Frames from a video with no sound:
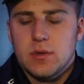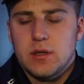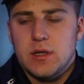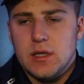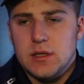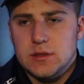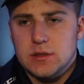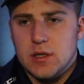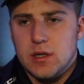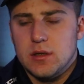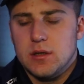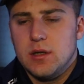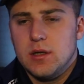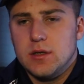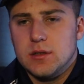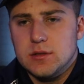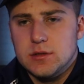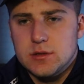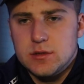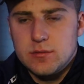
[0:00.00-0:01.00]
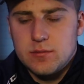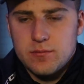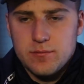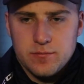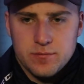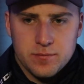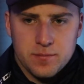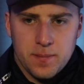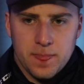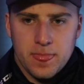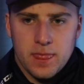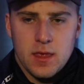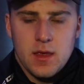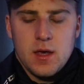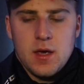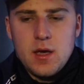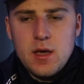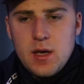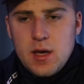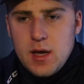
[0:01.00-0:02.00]
Things like this.
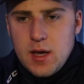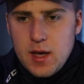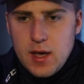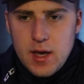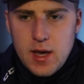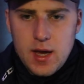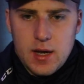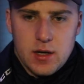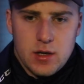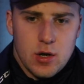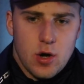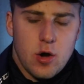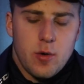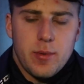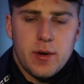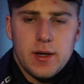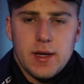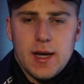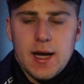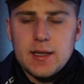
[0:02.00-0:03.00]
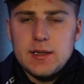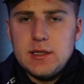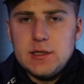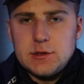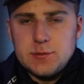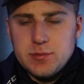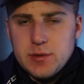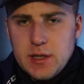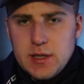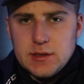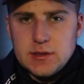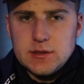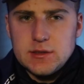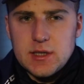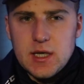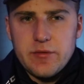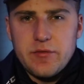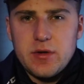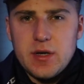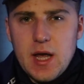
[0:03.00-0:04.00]
And nobody at these
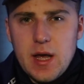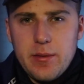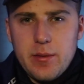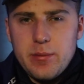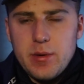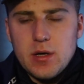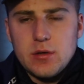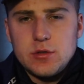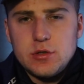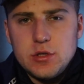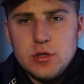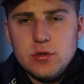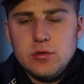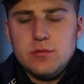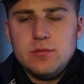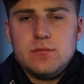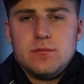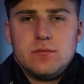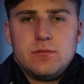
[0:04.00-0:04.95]
places give a damn about you.